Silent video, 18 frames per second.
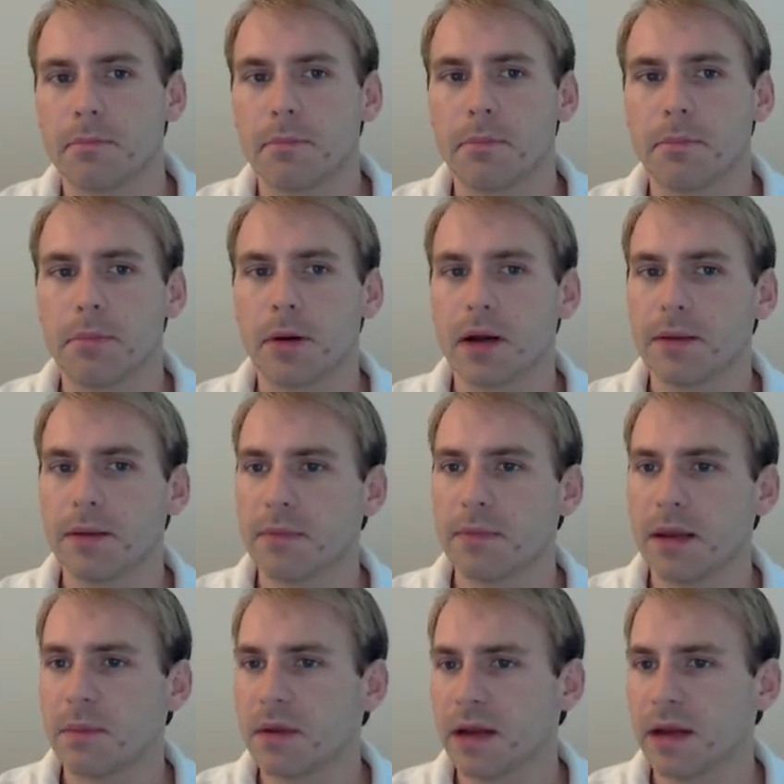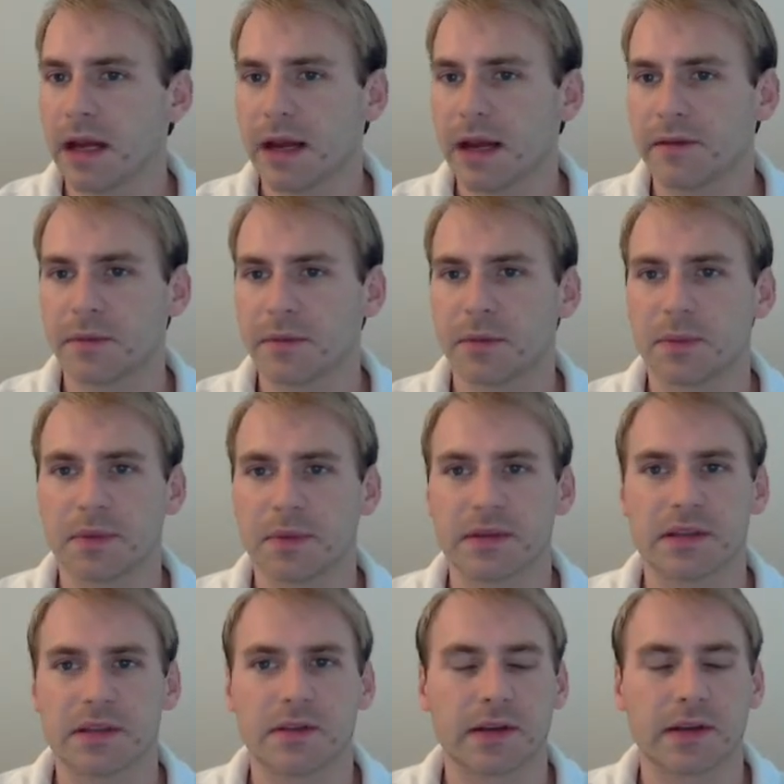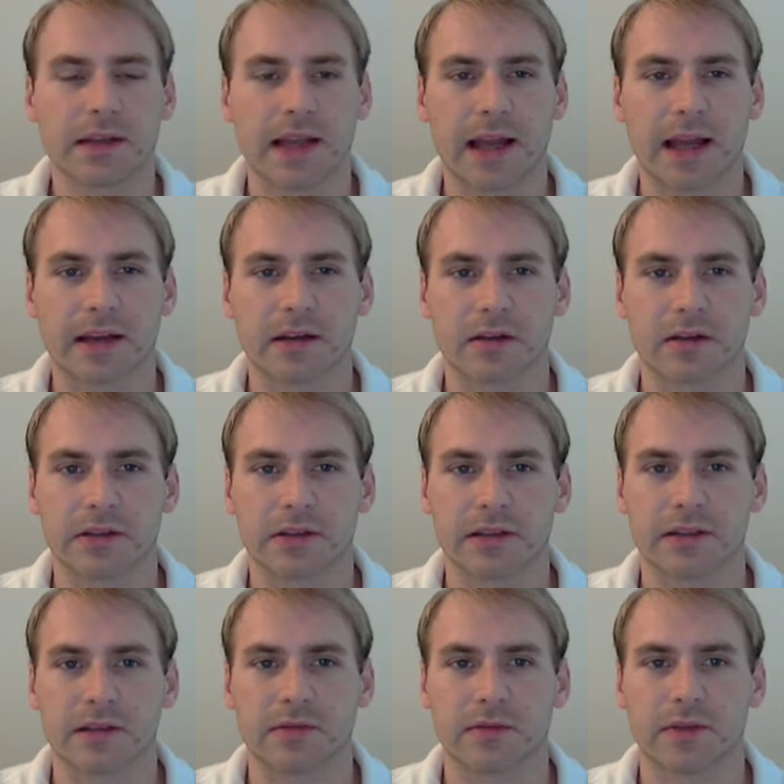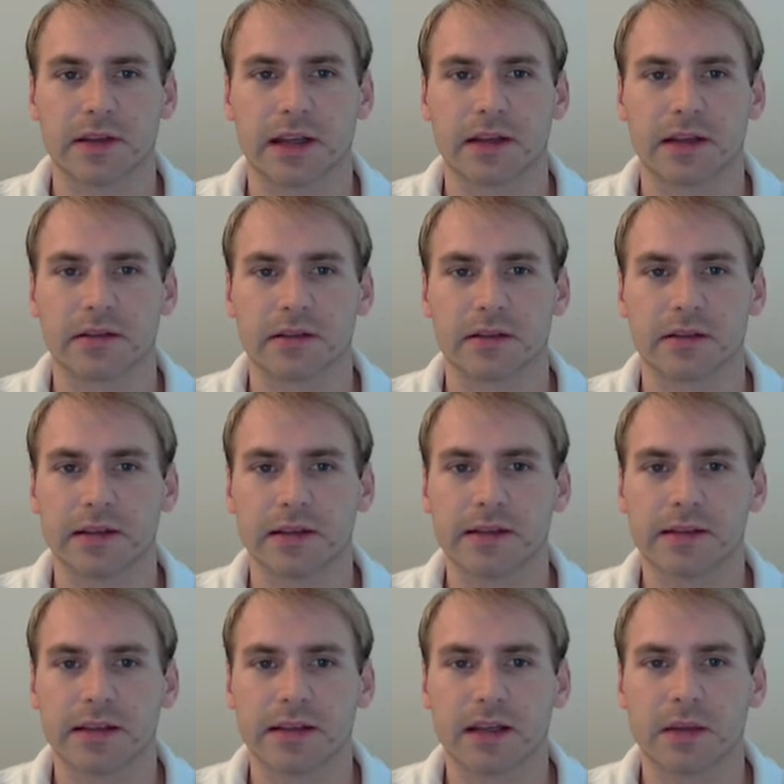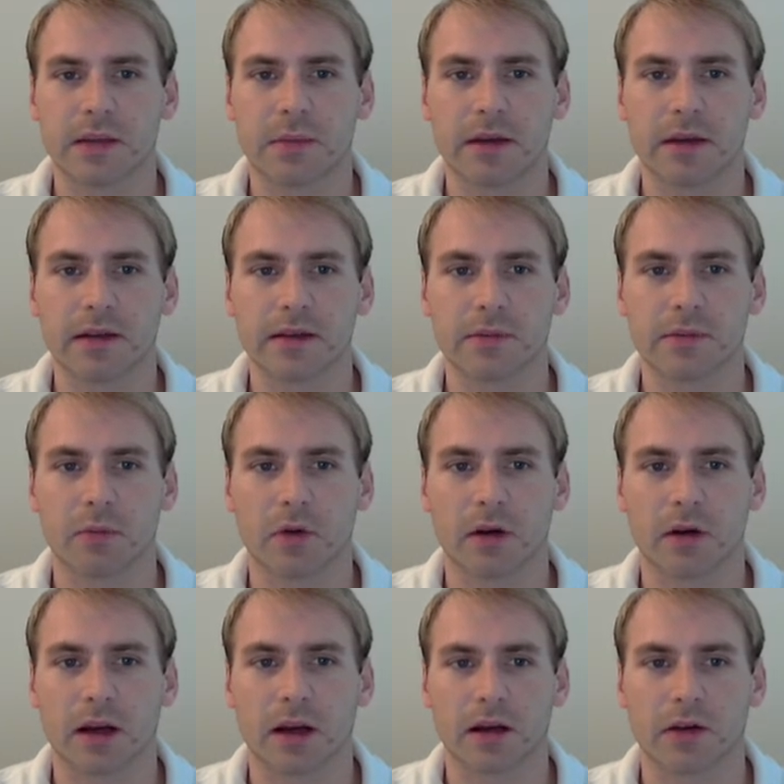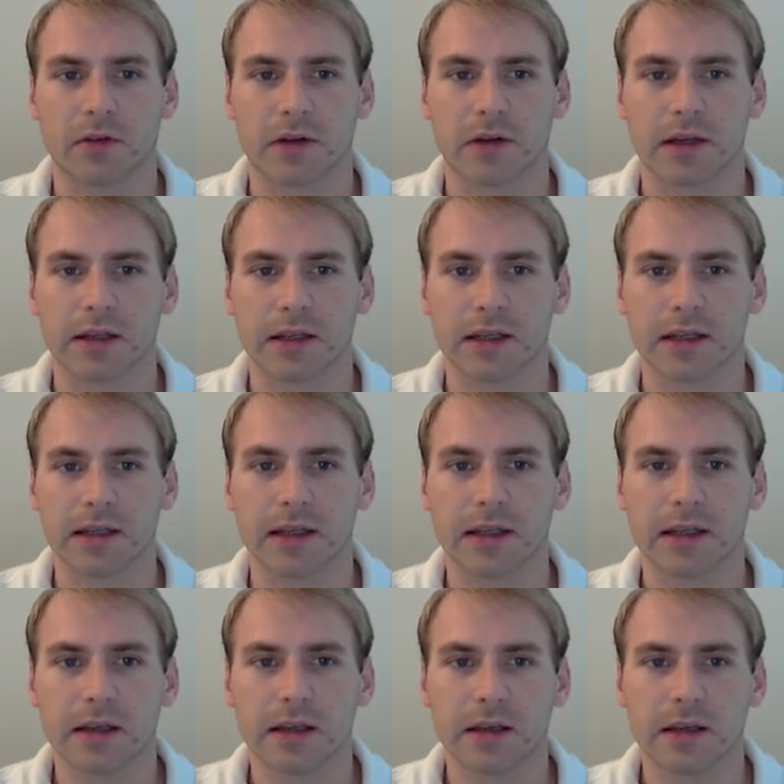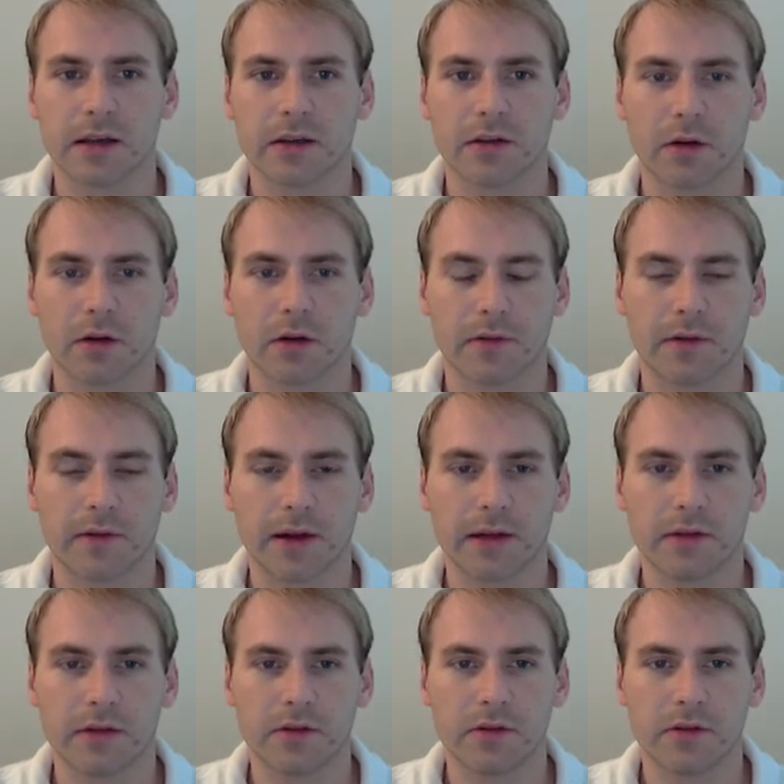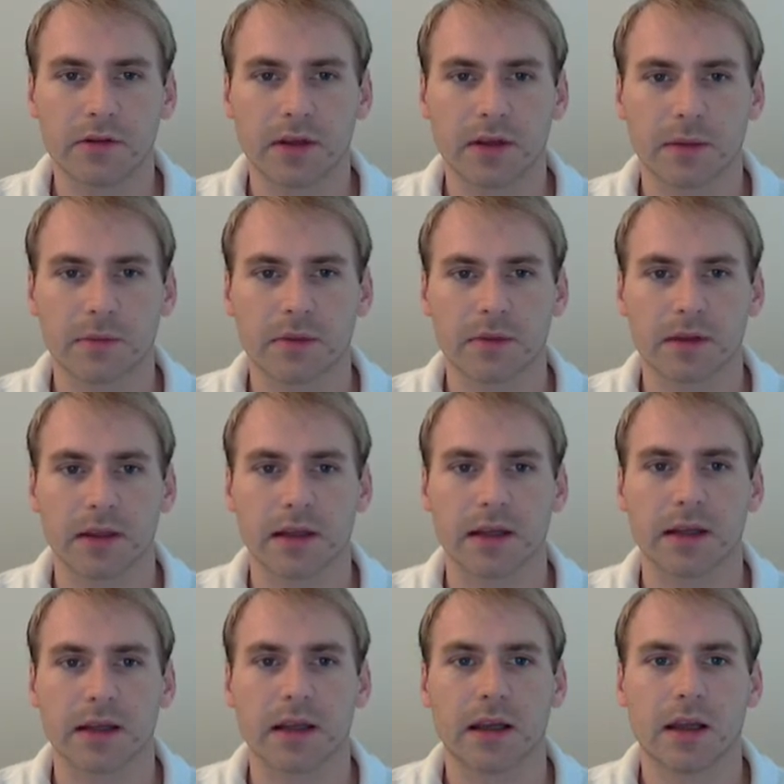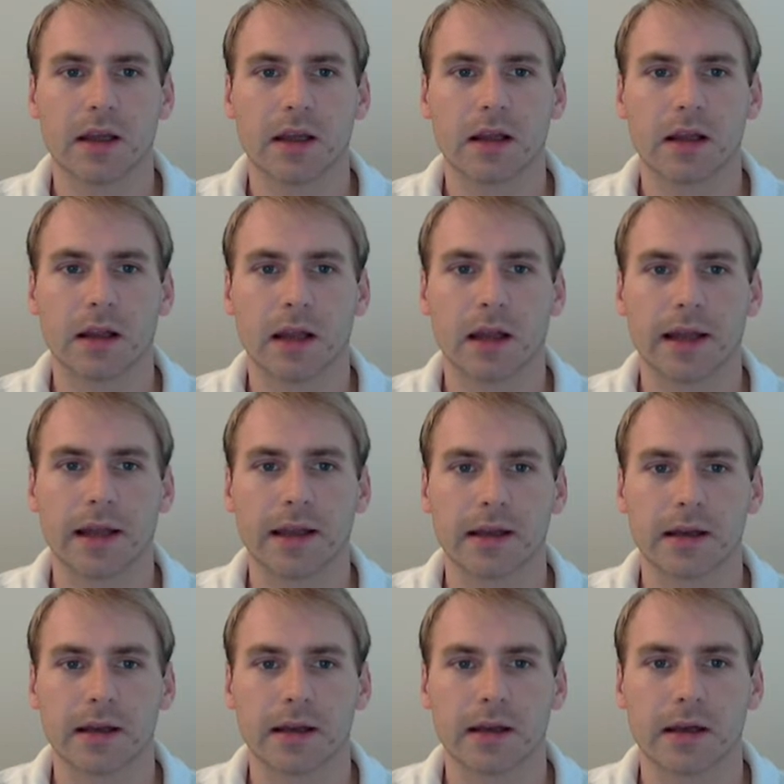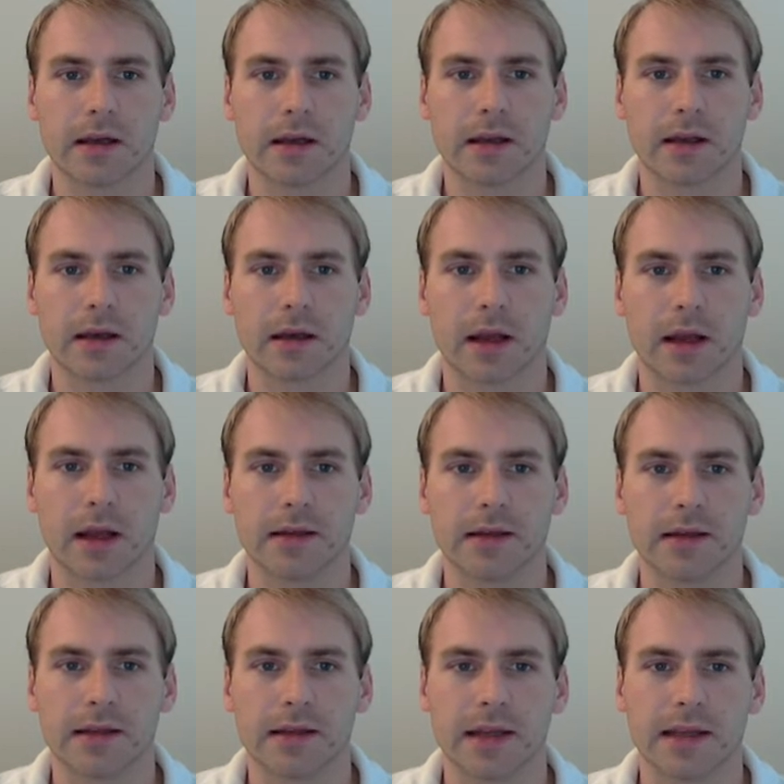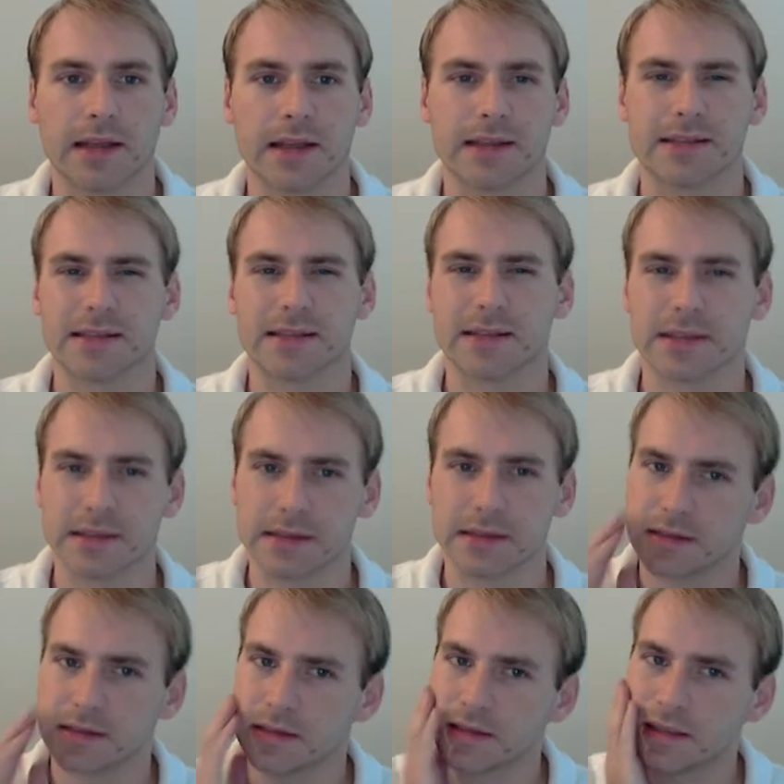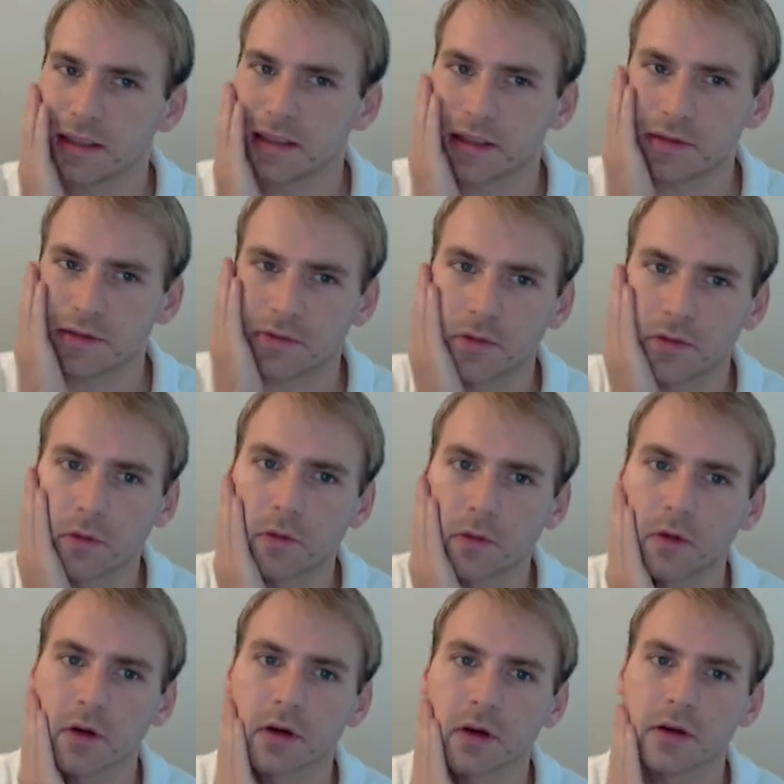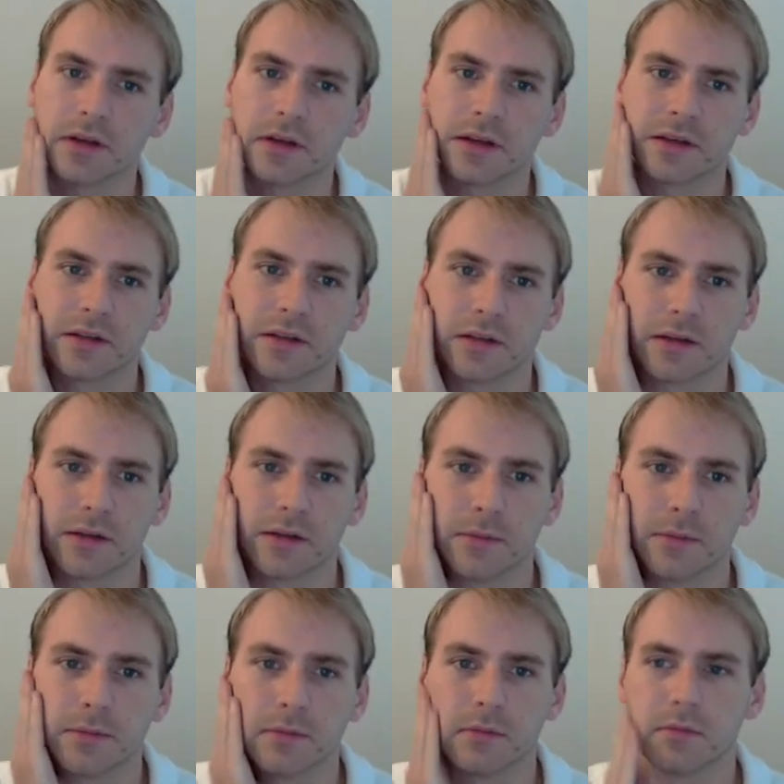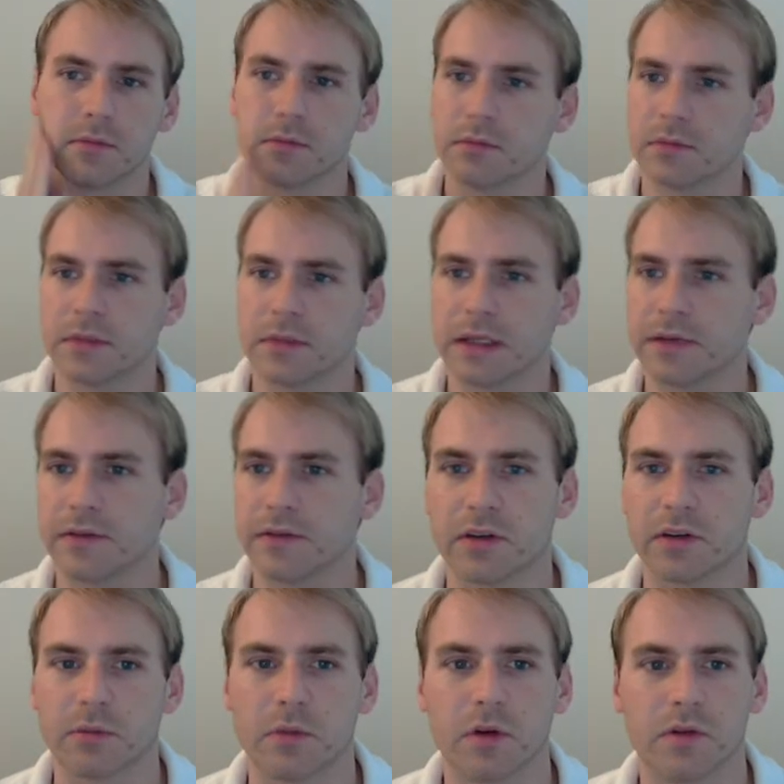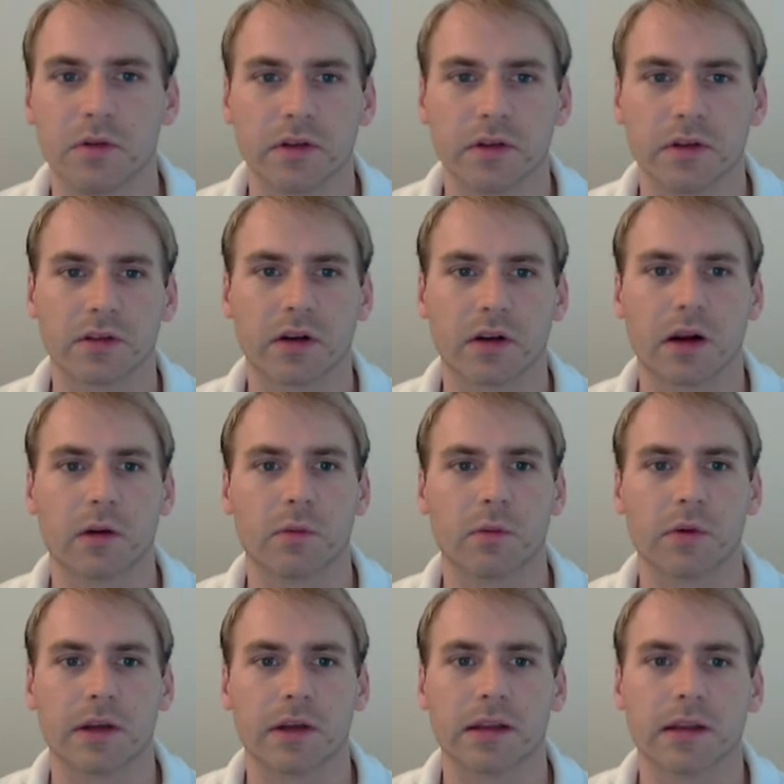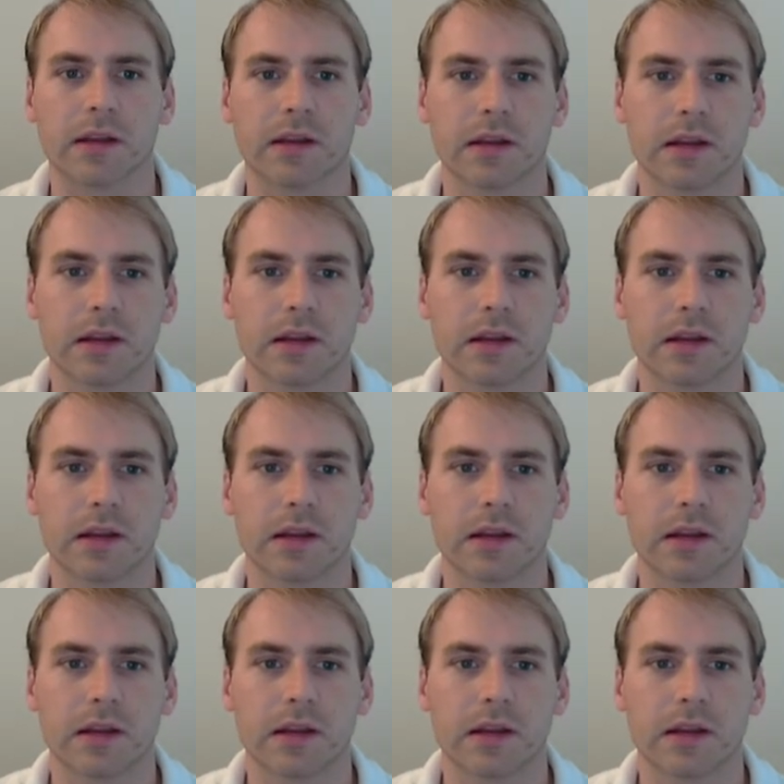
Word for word: But maybe I have some specific tactical justifications. Let's think about this more concretely. So if I do something like knight takes d4, just to give us a move to start with,